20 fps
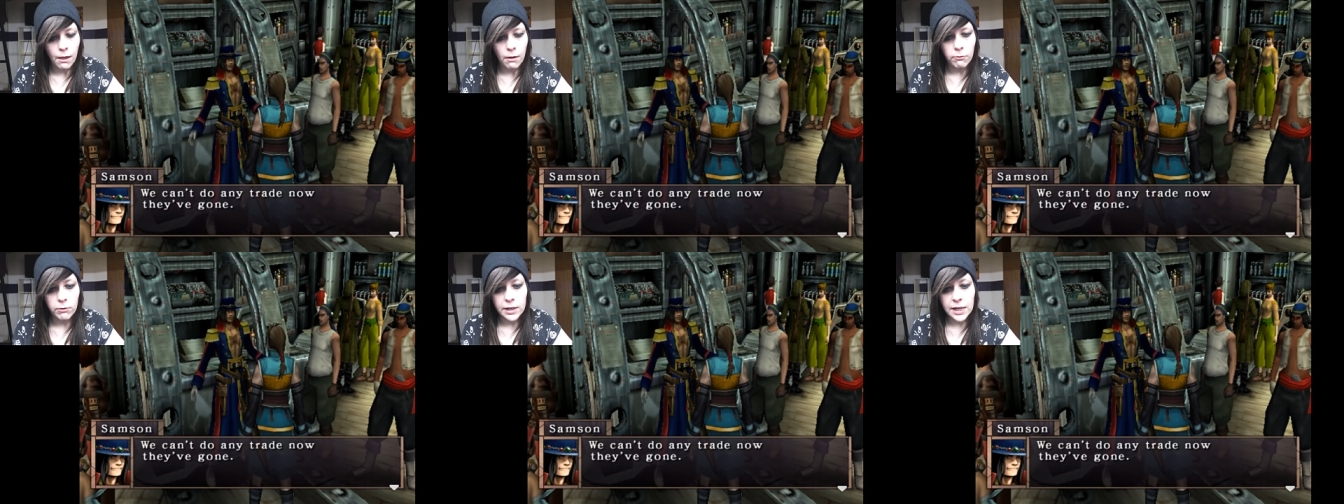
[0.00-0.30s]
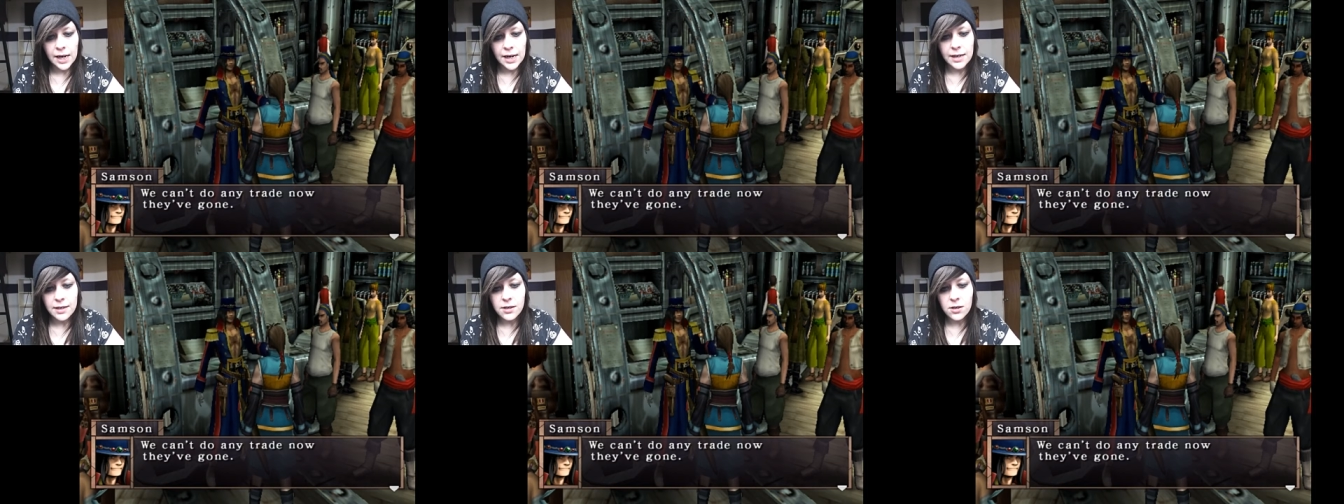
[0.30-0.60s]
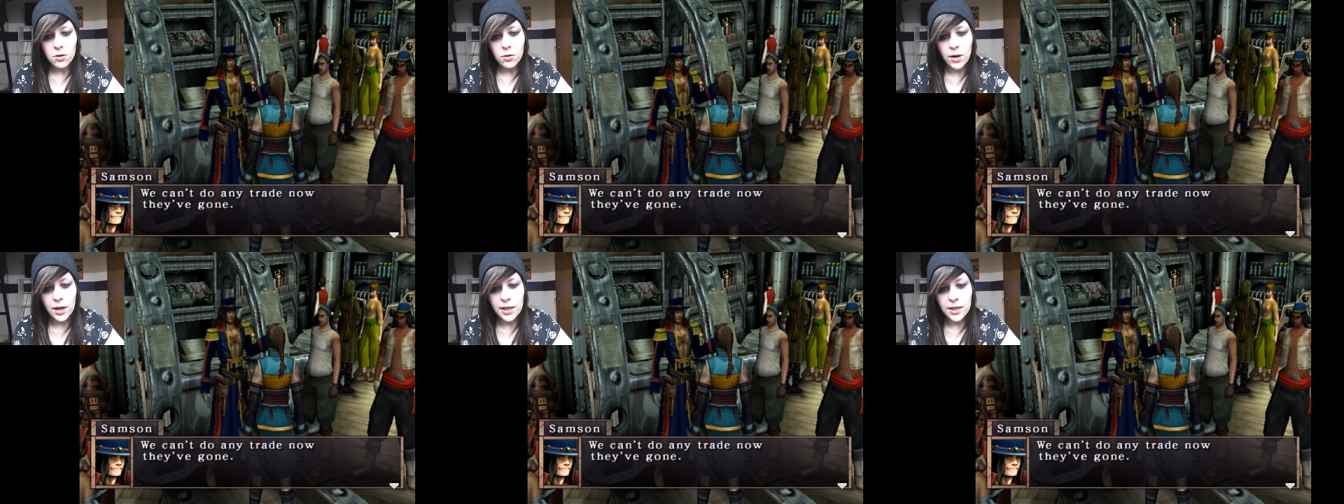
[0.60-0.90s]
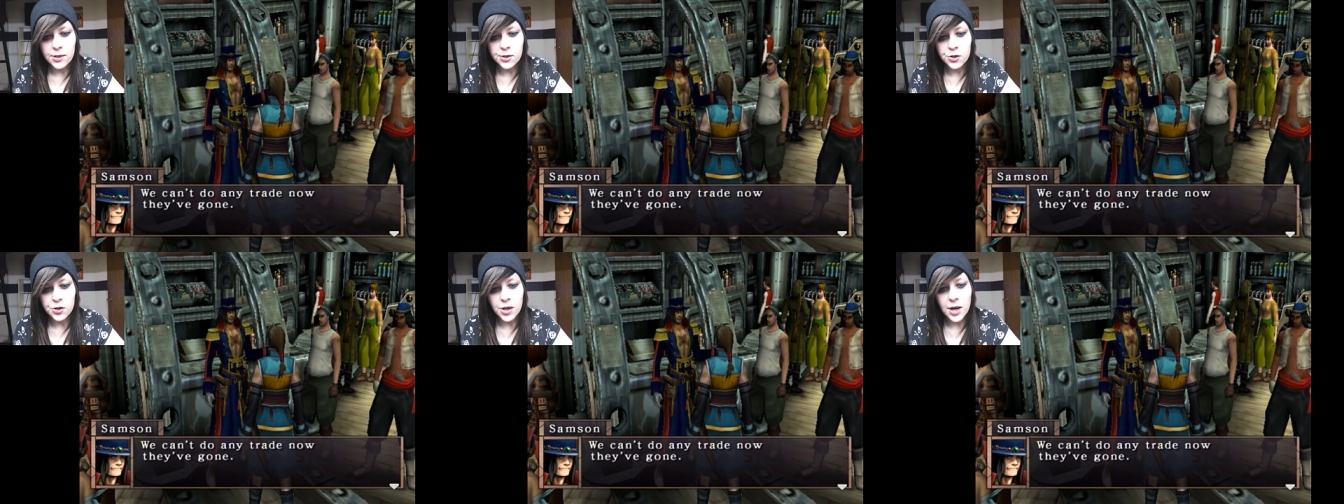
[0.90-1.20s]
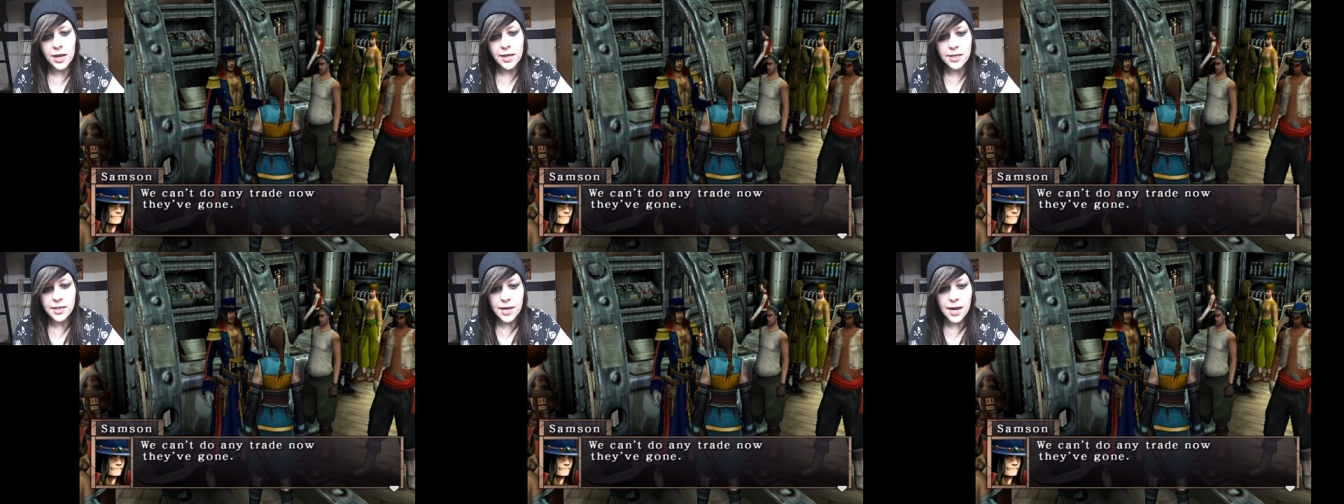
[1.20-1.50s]
We can't do any
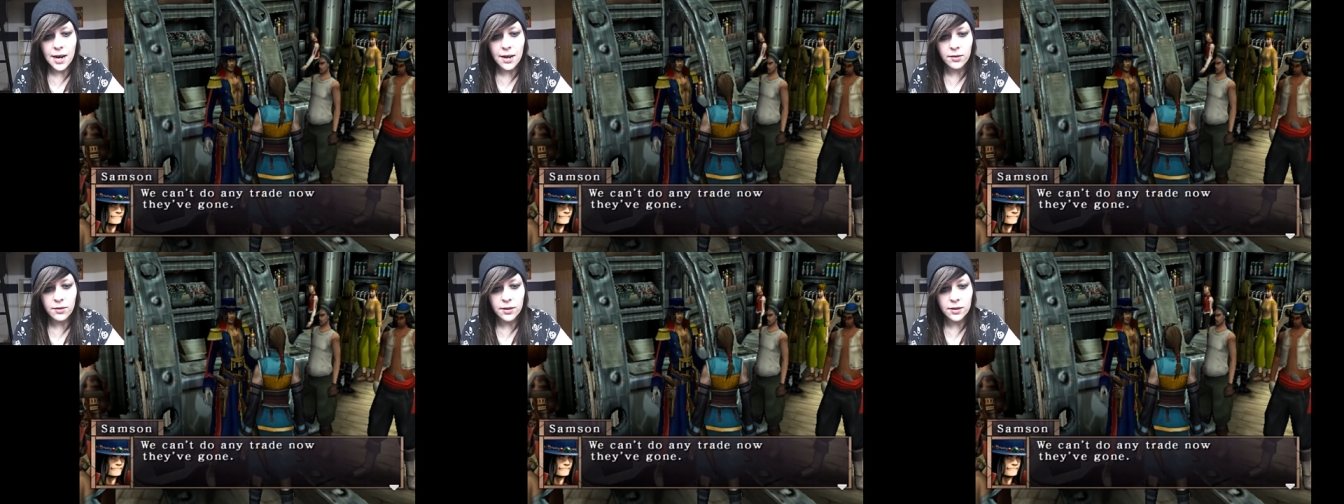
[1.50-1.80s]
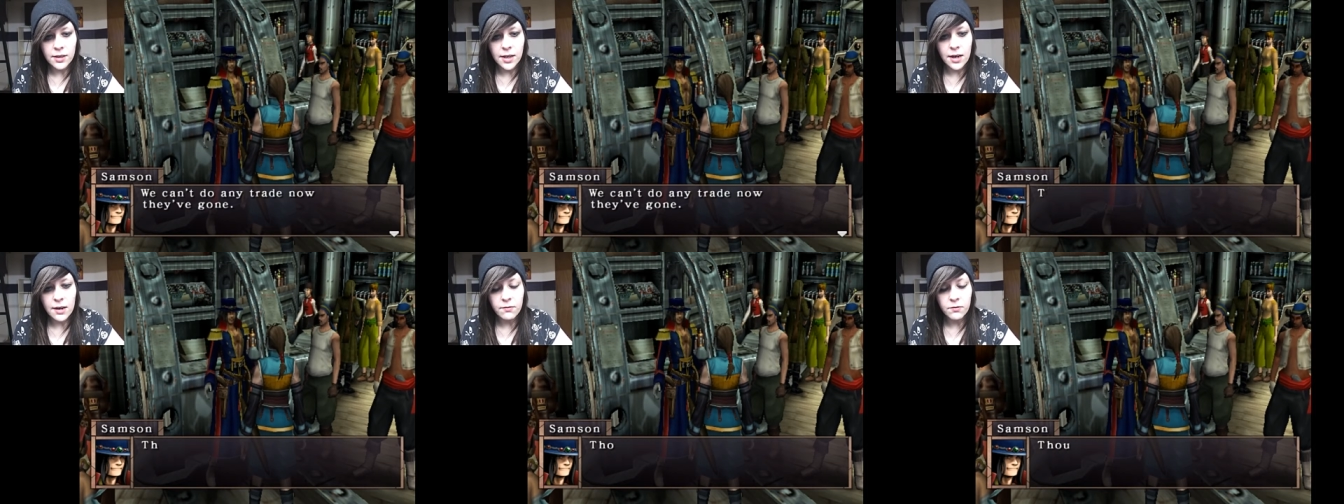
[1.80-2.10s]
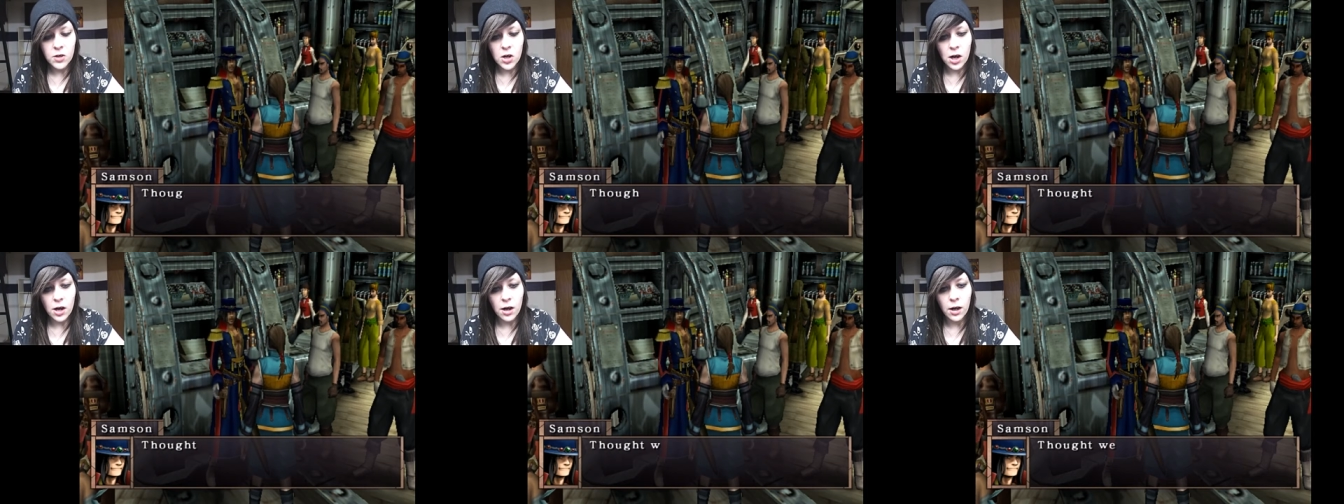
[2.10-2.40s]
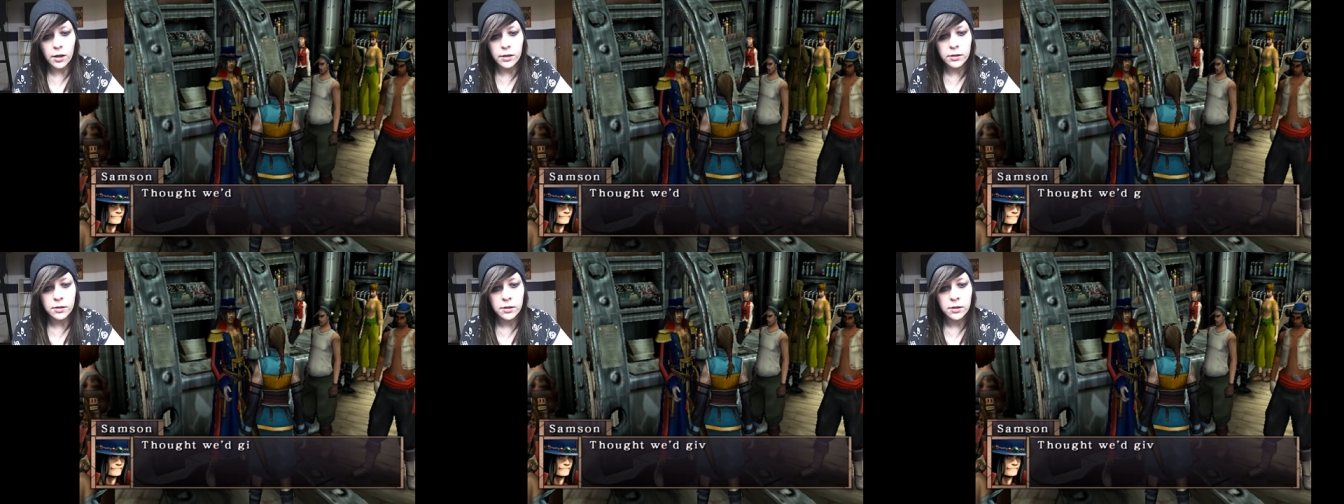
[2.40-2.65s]
trade now that they've gone.